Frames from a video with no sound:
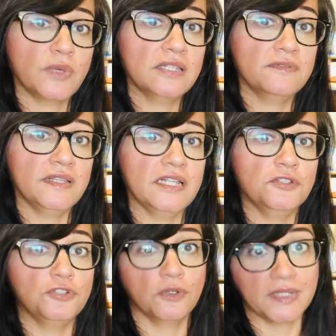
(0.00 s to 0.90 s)
relevant and
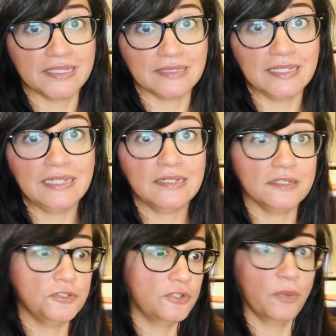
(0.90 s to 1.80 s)
you don't get deleted
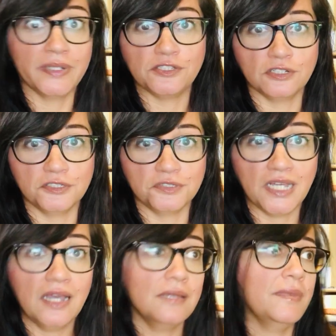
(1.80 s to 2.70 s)
and you don't waste all your
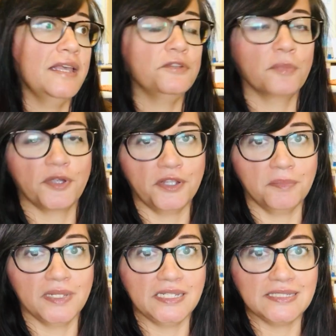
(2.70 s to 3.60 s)
time and your marketing
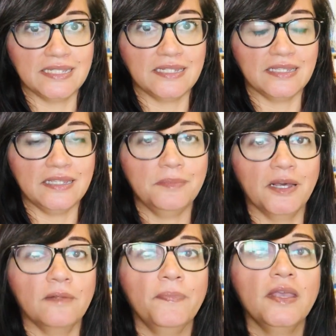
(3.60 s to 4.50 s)
money sending the
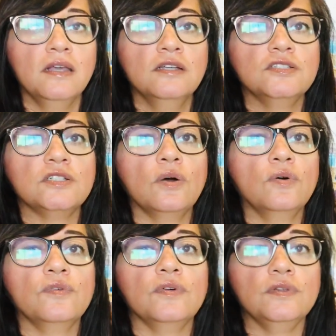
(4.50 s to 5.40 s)
email.
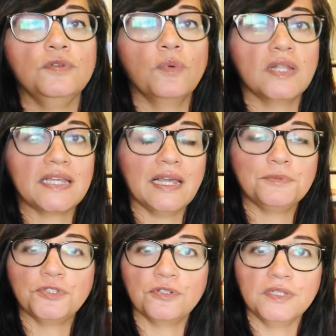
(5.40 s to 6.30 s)
So you want to
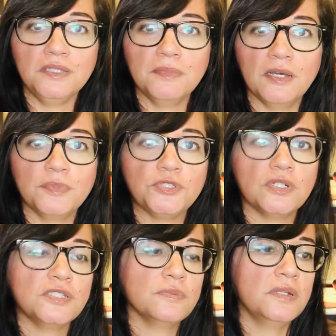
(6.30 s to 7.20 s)
capture their email, but you
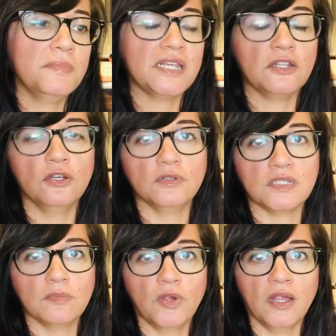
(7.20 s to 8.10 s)
also want to make a note
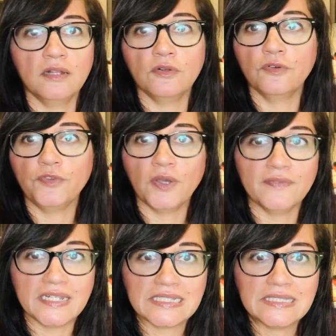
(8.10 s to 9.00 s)
somewhere. I don't know if you have
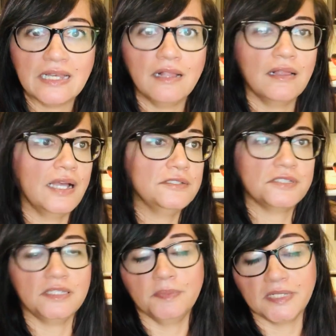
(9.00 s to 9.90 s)
an Excel. I
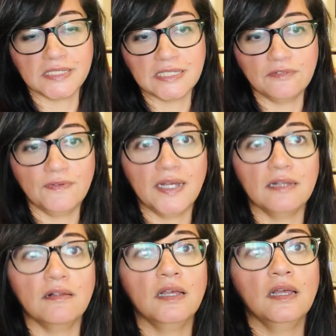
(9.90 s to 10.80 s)
just keep an Excel
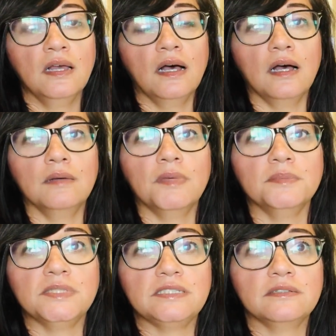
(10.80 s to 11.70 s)
file.
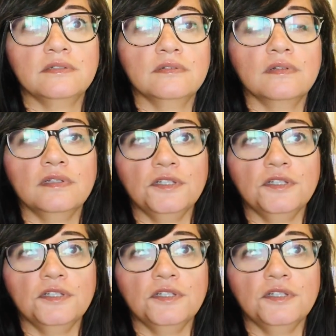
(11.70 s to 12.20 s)
I'm still,